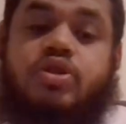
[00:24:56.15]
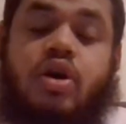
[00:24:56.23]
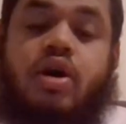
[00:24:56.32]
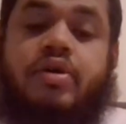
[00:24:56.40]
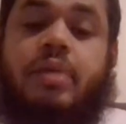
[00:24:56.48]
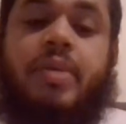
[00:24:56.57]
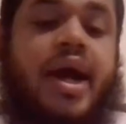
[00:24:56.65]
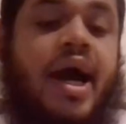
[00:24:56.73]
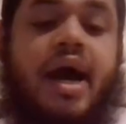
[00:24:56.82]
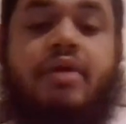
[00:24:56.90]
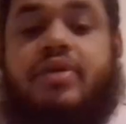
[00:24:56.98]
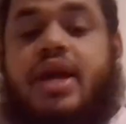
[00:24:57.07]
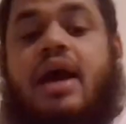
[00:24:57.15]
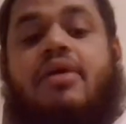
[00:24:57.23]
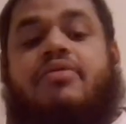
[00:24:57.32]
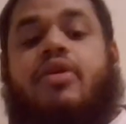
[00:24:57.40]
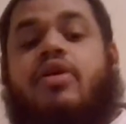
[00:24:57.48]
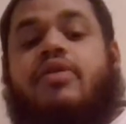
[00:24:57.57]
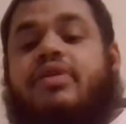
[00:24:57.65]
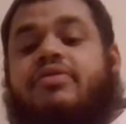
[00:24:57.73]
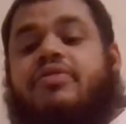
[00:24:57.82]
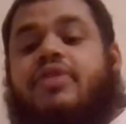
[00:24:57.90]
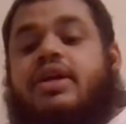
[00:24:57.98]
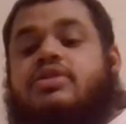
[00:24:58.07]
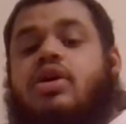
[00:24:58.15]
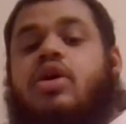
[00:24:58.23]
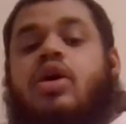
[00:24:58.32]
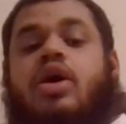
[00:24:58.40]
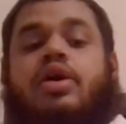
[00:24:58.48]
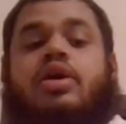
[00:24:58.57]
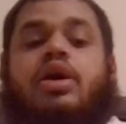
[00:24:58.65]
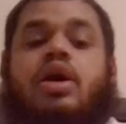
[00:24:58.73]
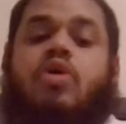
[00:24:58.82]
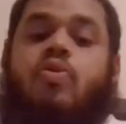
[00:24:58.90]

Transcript: I'm sorry. I'm a Kyrie Irving fan to heart.